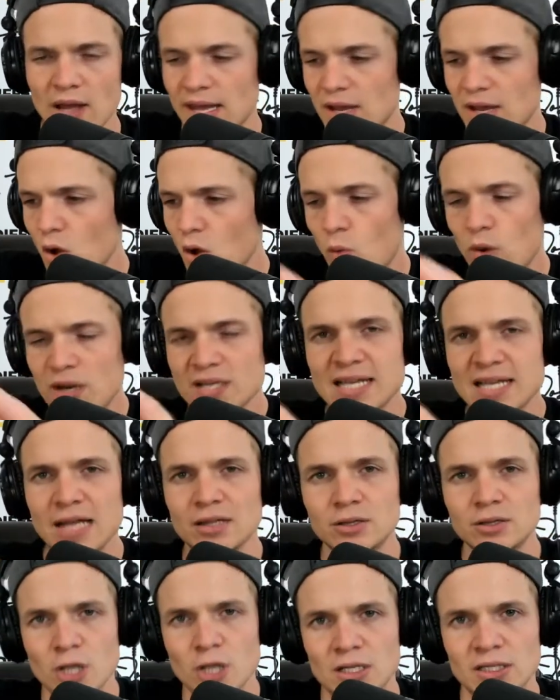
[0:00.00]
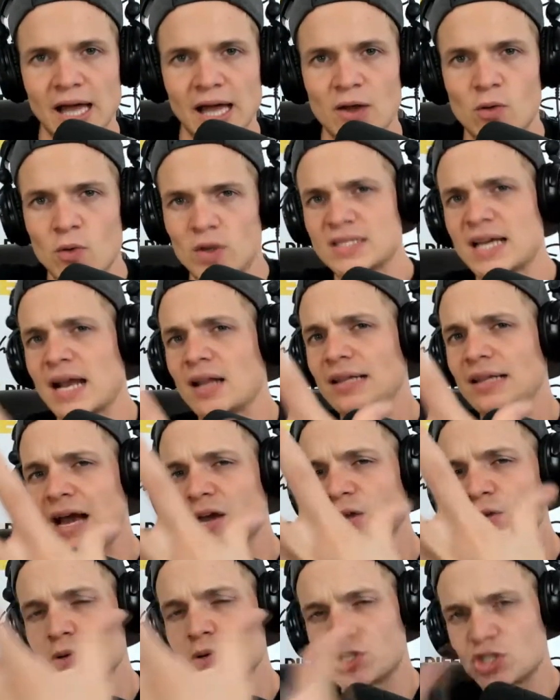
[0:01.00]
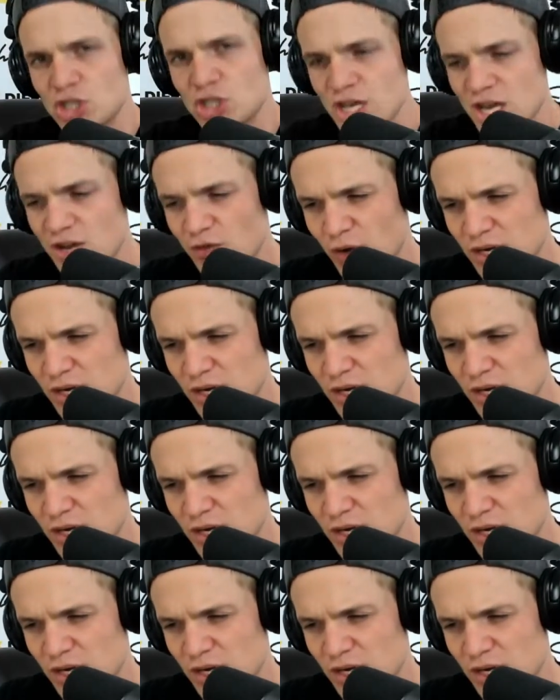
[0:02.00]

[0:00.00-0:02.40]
Like, what does that look like? What does that allow you to achieve?